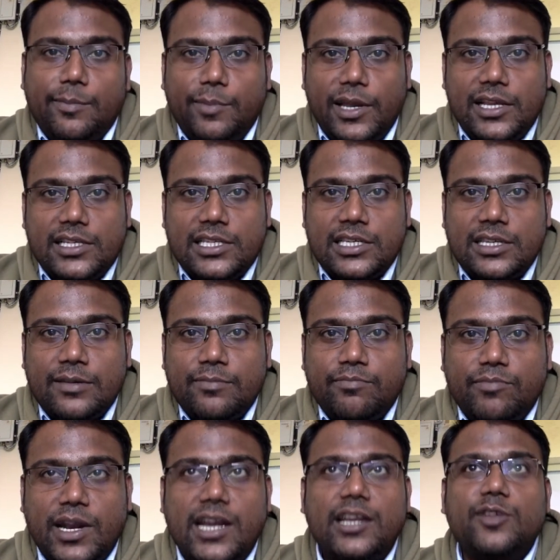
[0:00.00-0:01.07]
place,
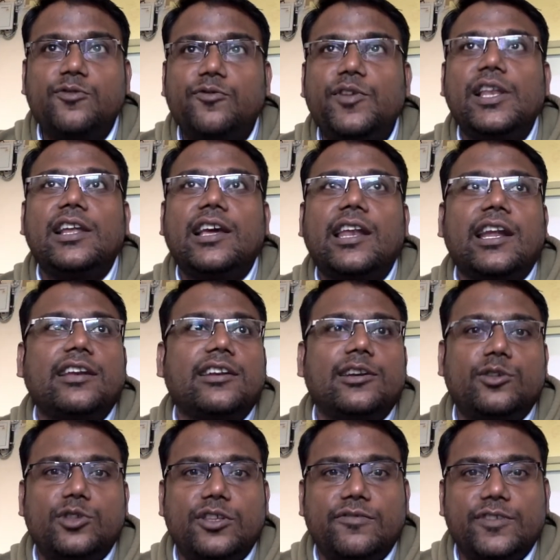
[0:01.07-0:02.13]
right? You feel connected
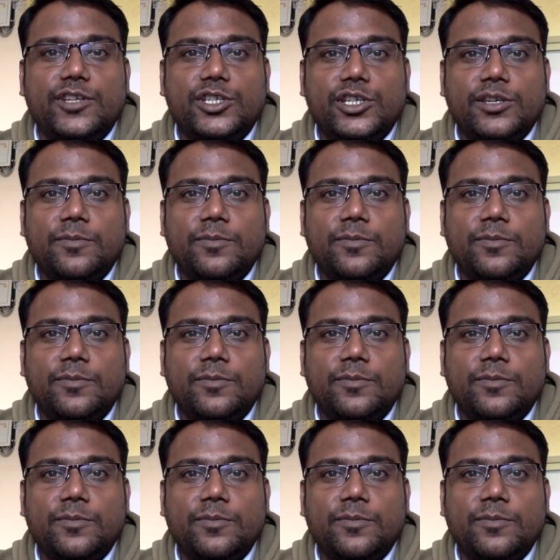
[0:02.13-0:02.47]
to the vision.